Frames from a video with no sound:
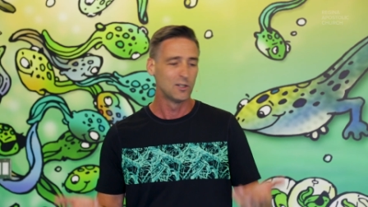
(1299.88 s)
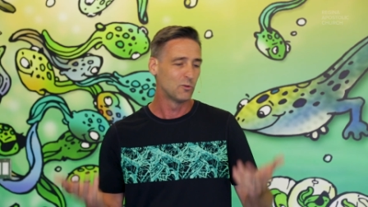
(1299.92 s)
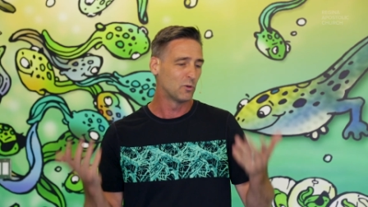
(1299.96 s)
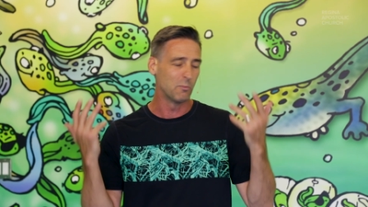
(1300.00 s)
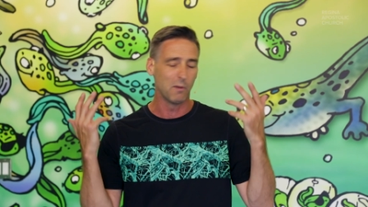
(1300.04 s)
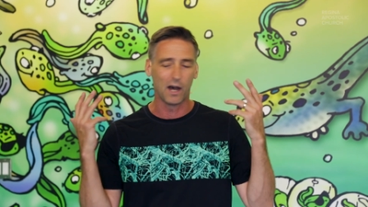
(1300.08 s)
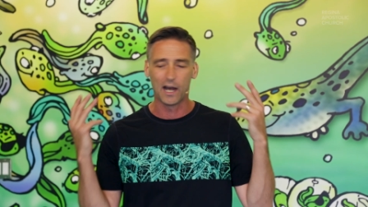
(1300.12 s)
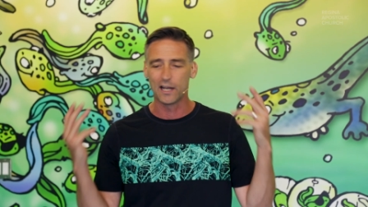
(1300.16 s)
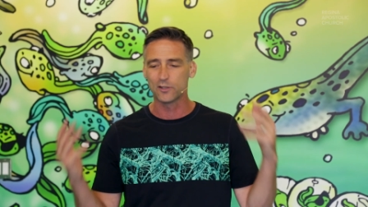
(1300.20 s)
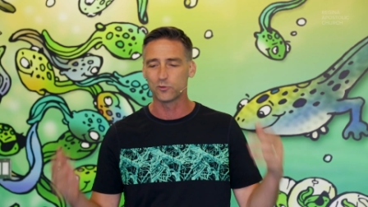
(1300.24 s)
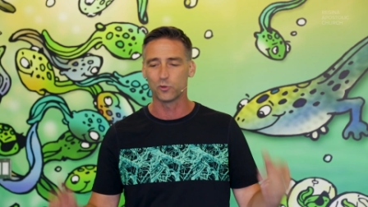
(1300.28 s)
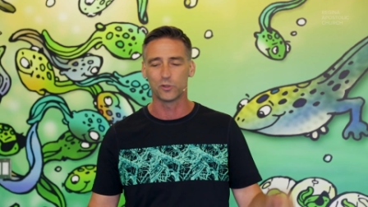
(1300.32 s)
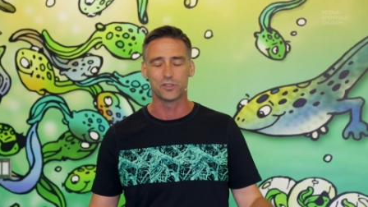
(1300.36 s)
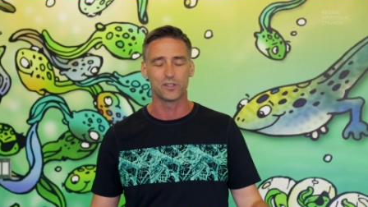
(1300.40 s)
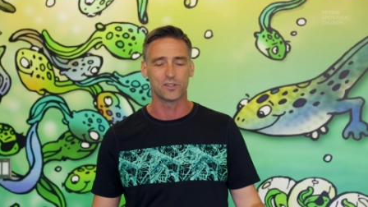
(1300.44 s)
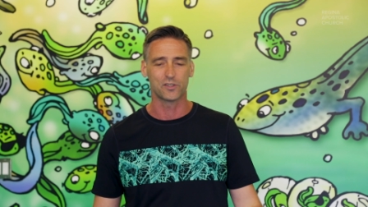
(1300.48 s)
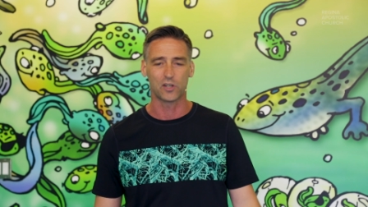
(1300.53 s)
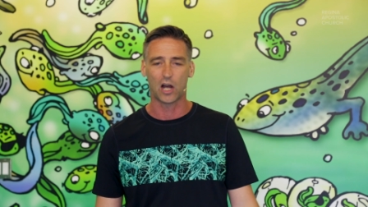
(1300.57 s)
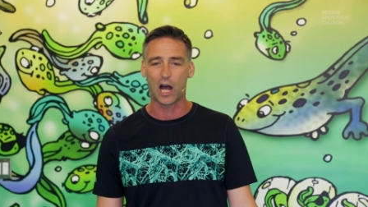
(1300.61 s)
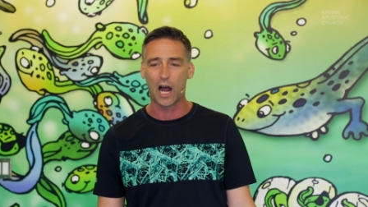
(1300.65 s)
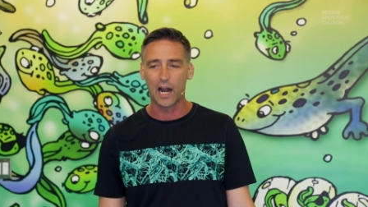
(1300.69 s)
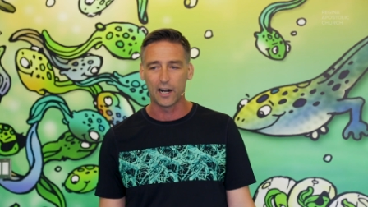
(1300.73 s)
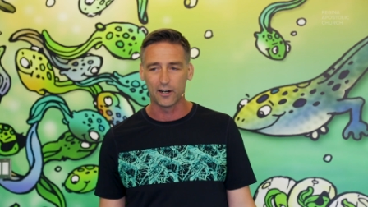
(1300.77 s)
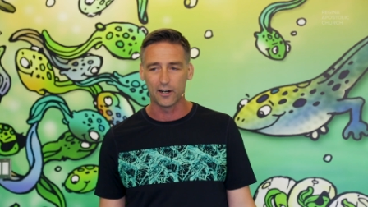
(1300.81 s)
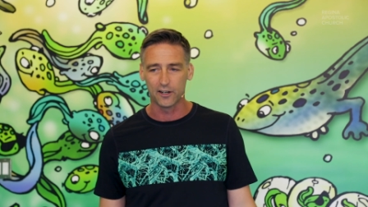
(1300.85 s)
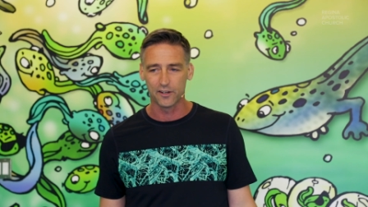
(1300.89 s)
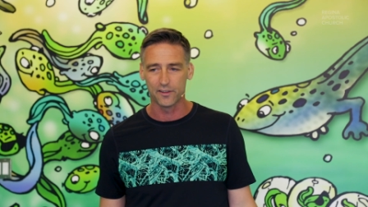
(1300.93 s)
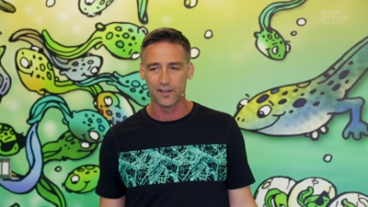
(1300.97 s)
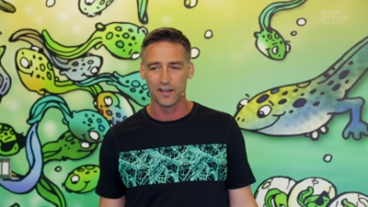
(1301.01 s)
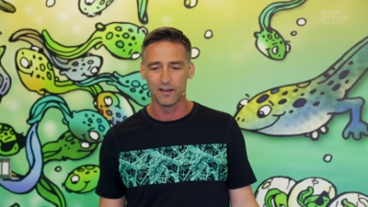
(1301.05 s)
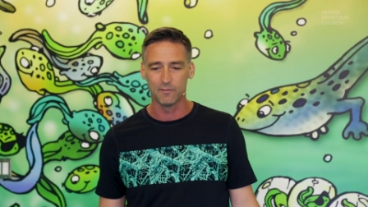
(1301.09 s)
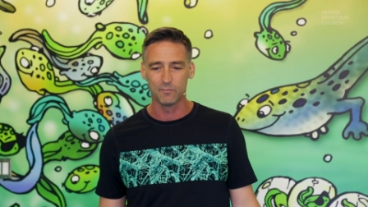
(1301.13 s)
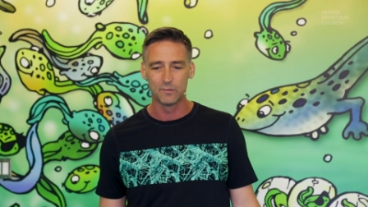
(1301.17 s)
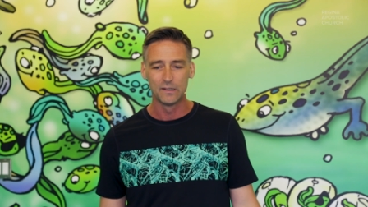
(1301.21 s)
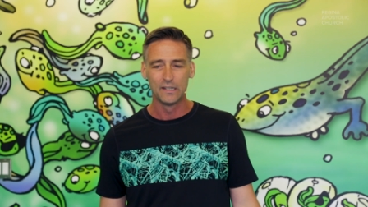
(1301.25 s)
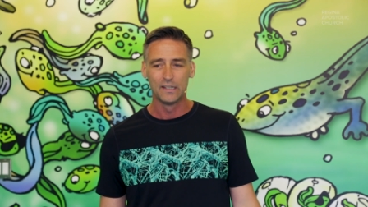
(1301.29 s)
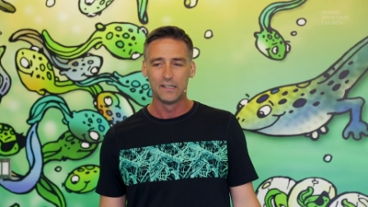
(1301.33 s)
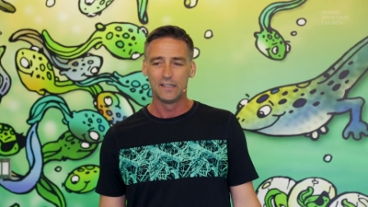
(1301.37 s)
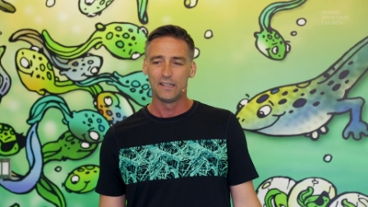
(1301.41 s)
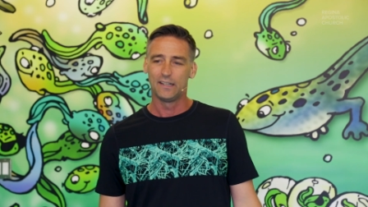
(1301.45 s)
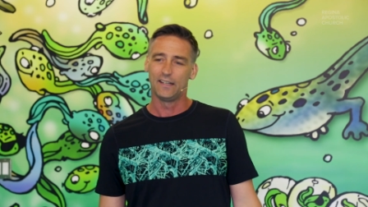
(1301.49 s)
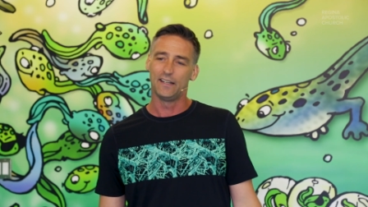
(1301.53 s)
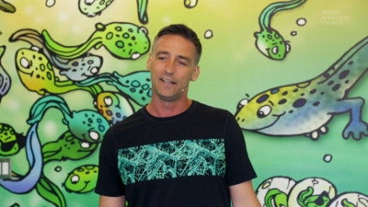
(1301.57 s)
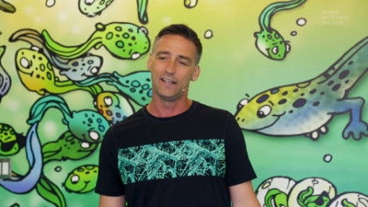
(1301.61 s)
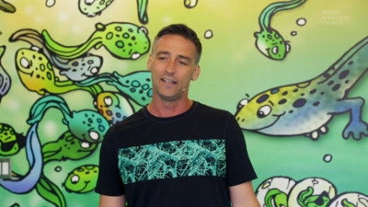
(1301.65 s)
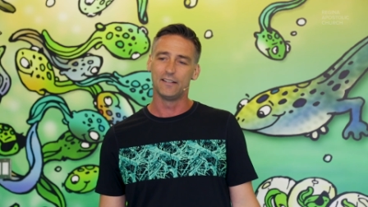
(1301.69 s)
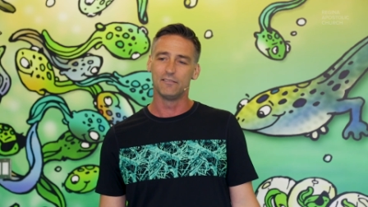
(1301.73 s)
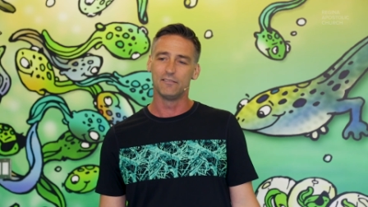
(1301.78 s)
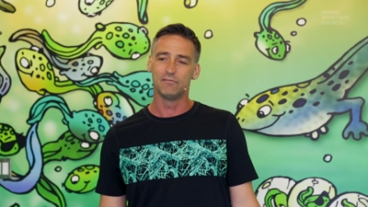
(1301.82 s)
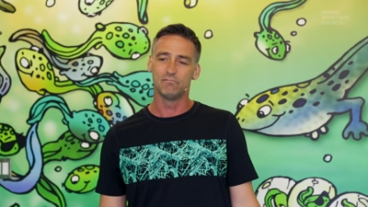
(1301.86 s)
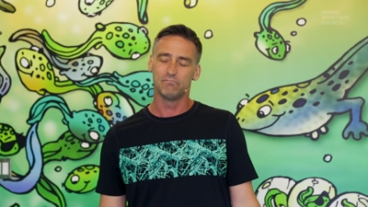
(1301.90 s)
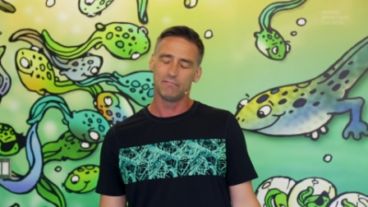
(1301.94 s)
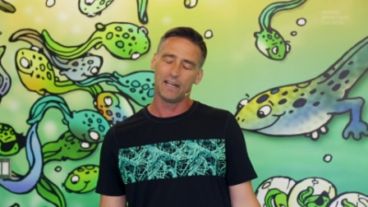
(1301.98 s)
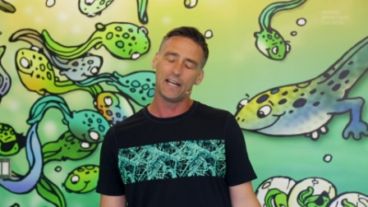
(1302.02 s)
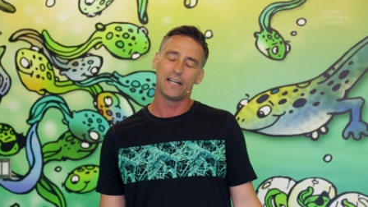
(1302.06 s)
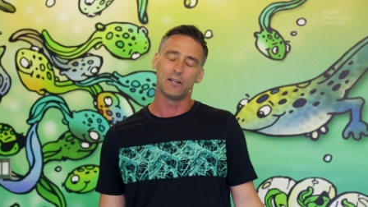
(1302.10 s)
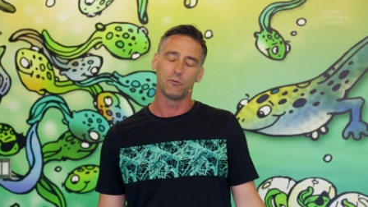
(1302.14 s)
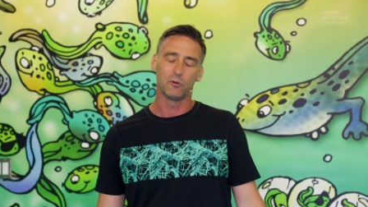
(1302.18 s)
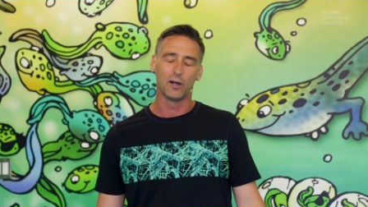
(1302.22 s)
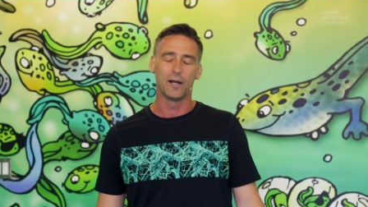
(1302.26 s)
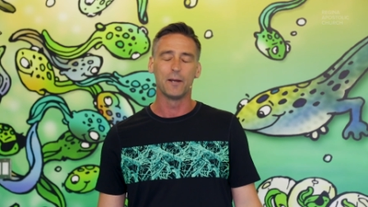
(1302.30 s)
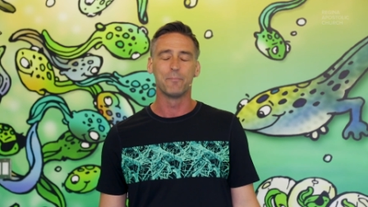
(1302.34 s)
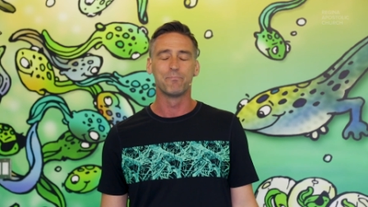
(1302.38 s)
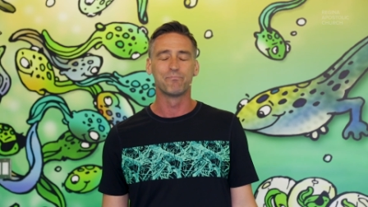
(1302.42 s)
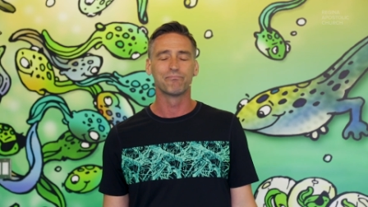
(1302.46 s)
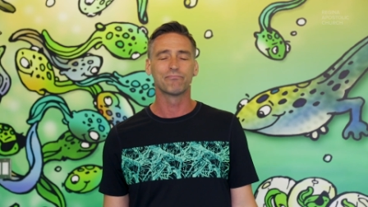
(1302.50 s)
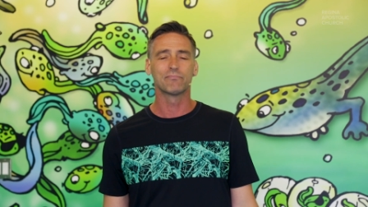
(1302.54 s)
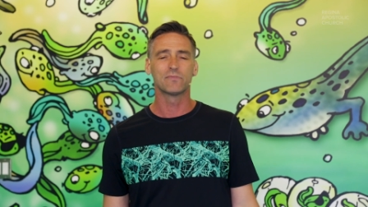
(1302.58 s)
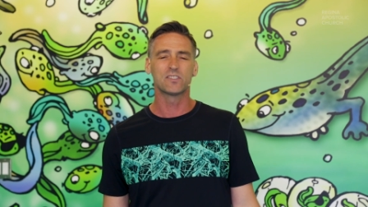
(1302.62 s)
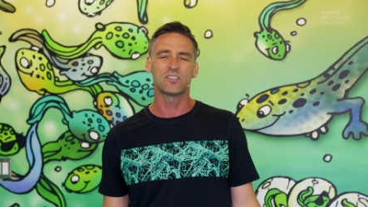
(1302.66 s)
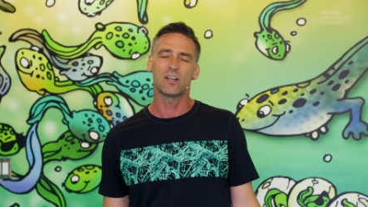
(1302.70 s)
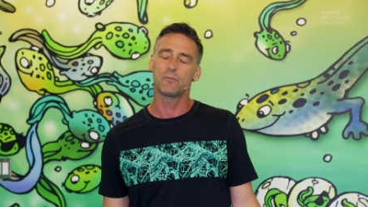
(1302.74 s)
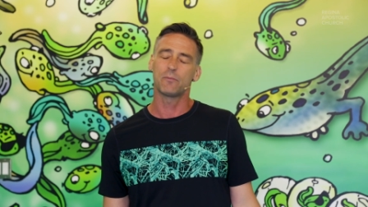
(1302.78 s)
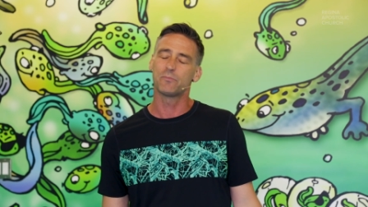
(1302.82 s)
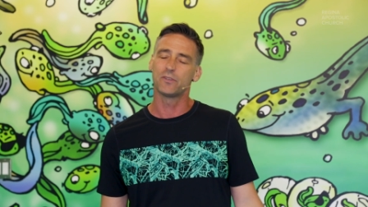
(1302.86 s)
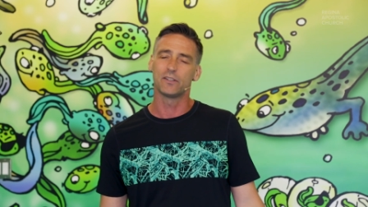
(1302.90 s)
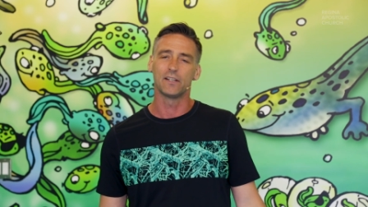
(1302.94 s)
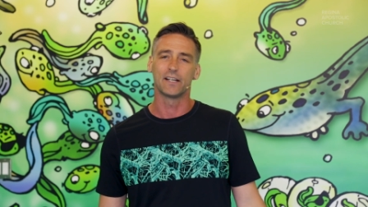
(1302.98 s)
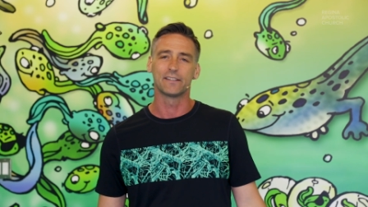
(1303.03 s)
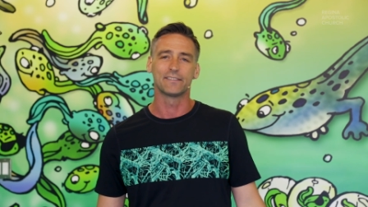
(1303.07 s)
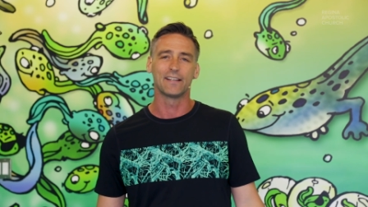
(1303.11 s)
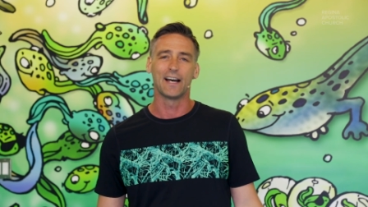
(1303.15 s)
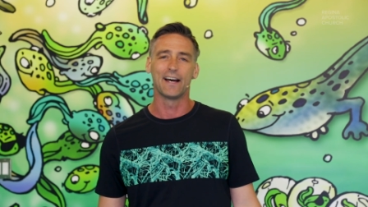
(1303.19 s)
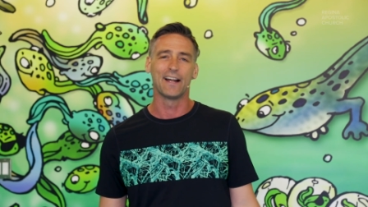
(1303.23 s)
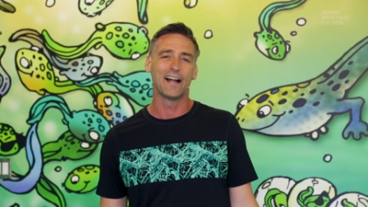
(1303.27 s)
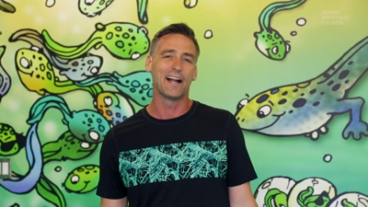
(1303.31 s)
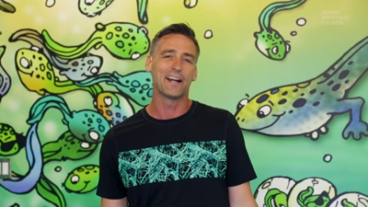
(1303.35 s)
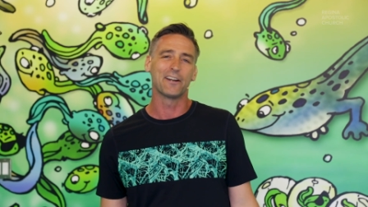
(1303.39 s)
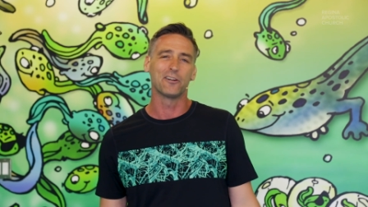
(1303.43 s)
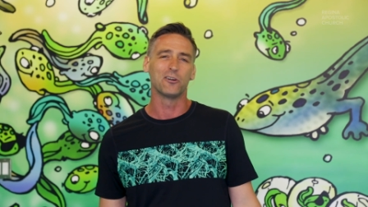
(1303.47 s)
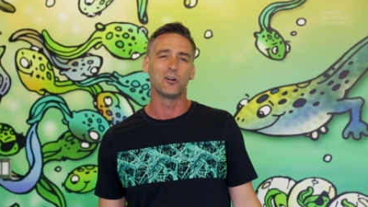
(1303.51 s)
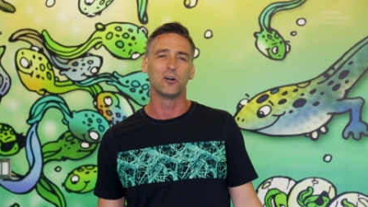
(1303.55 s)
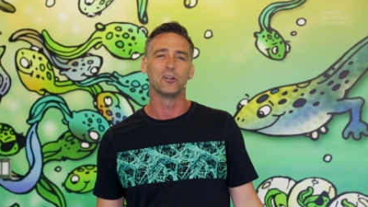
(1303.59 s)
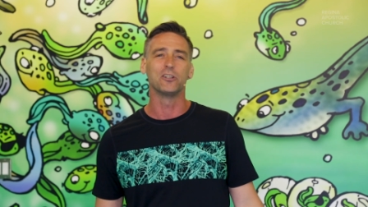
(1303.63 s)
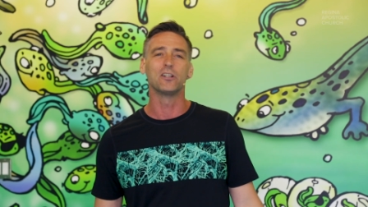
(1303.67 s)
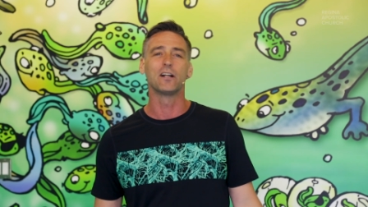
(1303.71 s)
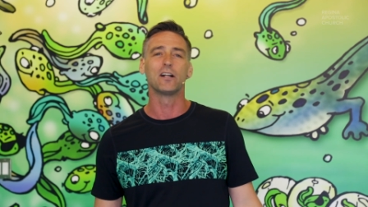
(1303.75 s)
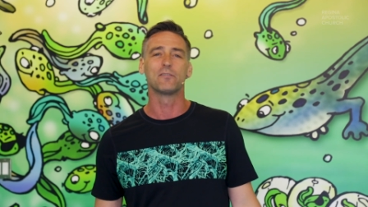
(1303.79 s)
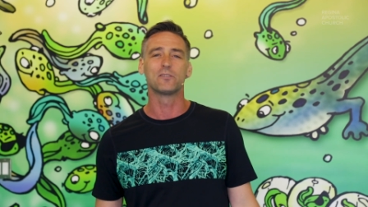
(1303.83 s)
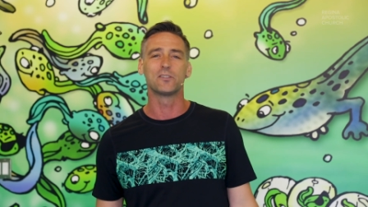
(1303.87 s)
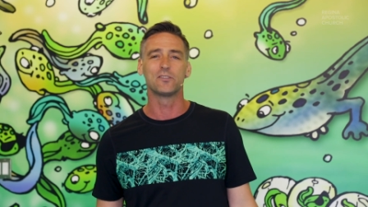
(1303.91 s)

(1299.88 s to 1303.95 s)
We might as well just hire them. And anyway, something like that. I don't know. You'll have